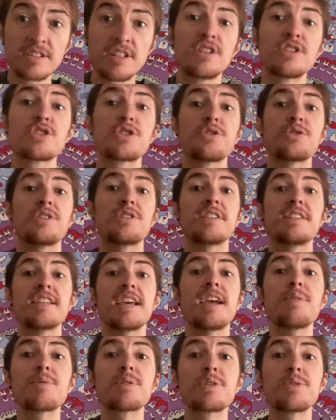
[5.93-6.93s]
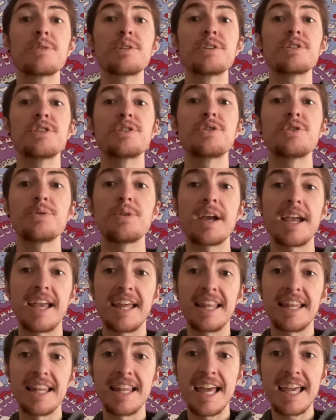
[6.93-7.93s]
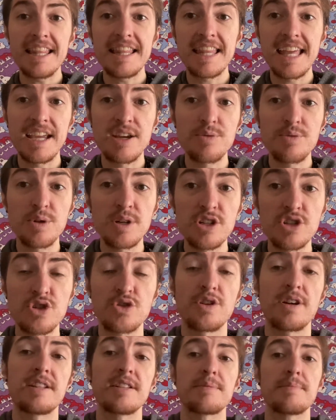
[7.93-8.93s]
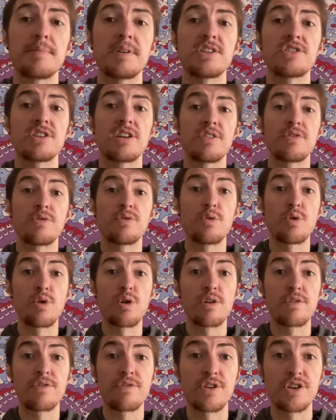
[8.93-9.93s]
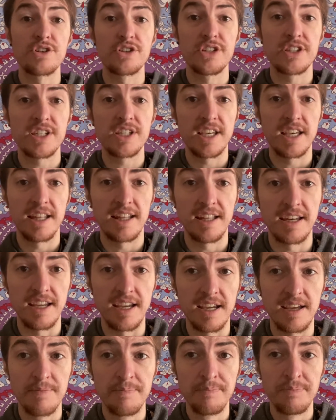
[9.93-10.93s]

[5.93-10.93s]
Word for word: So today we're going to do a light language transmission for fertility.